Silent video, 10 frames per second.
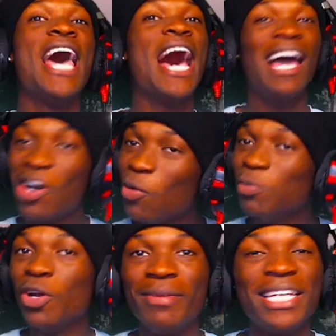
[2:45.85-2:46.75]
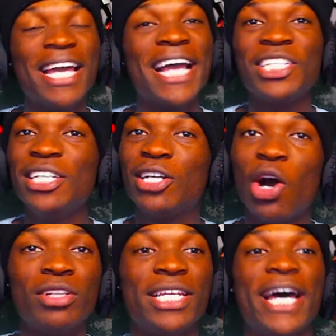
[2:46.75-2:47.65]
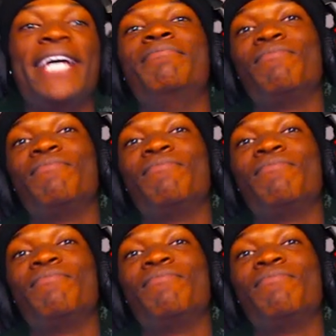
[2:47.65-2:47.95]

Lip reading: I hope nobody actually called that.